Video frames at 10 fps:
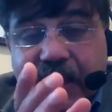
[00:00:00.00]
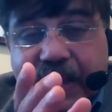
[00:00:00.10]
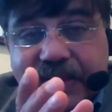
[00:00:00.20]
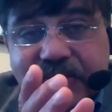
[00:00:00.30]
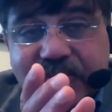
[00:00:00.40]

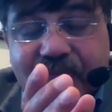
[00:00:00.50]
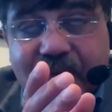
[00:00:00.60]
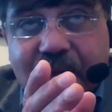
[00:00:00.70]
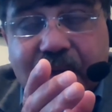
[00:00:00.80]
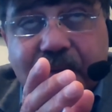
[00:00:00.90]
is
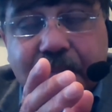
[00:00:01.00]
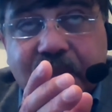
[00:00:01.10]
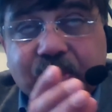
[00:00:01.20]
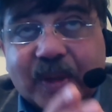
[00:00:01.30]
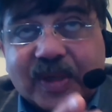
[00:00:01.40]

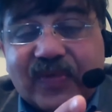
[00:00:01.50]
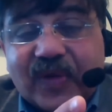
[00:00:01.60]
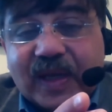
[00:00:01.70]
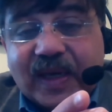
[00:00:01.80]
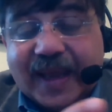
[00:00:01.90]

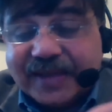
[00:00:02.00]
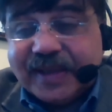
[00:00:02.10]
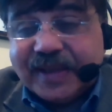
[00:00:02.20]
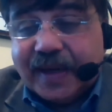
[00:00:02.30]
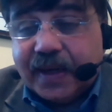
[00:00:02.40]
specifically
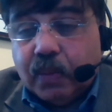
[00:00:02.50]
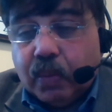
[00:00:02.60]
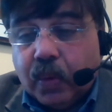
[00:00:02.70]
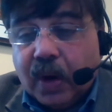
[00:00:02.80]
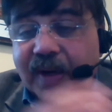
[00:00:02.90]
extended
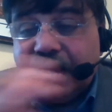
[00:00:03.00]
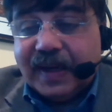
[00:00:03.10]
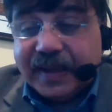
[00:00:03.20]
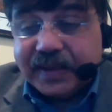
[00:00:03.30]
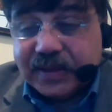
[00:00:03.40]

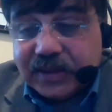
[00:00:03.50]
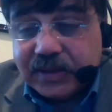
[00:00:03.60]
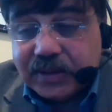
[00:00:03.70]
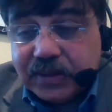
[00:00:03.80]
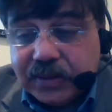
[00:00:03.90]
warranties,
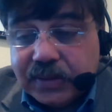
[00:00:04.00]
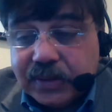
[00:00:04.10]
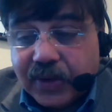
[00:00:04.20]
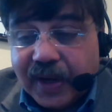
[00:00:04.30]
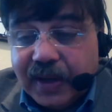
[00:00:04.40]

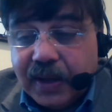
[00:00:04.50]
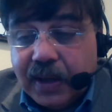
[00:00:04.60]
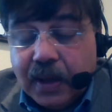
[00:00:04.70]
right?